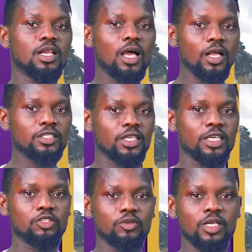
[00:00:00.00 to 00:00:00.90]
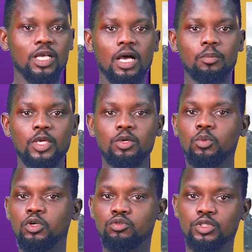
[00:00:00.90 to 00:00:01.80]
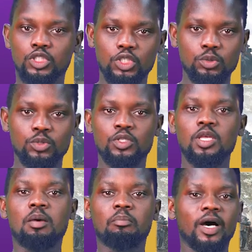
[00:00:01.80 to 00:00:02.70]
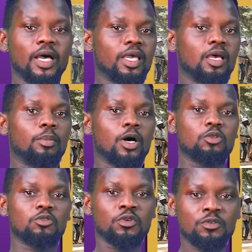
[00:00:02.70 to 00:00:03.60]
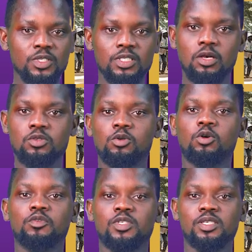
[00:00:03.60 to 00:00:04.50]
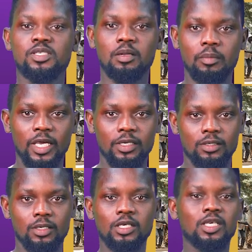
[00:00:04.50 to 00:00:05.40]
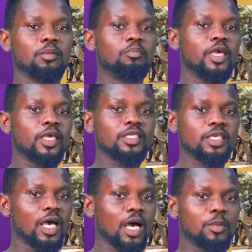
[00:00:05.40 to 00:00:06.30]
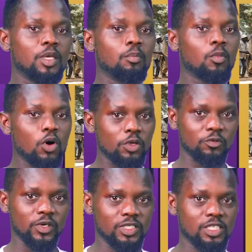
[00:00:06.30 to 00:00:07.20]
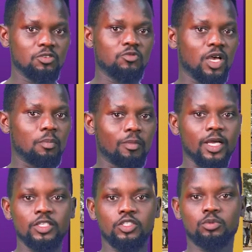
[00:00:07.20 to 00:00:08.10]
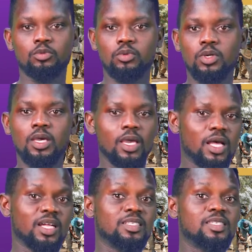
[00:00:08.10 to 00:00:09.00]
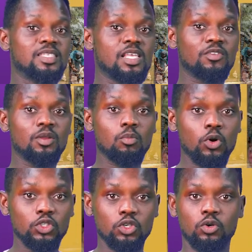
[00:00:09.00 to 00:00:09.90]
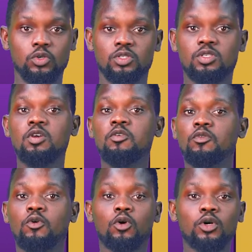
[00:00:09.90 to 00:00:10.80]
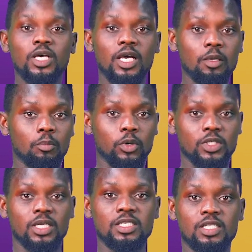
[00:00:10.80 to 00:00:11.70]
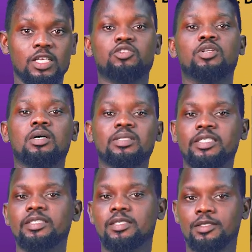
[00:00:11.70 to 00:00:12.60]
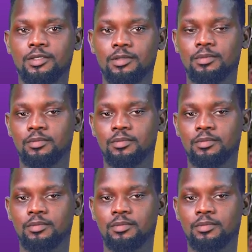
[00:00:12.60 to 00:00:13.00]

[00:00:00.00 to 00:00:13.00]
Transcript: large Nigerian army was reduced by about 50,000 officers and men, making the army more effective and manageable, and saving much cost for other important national needs.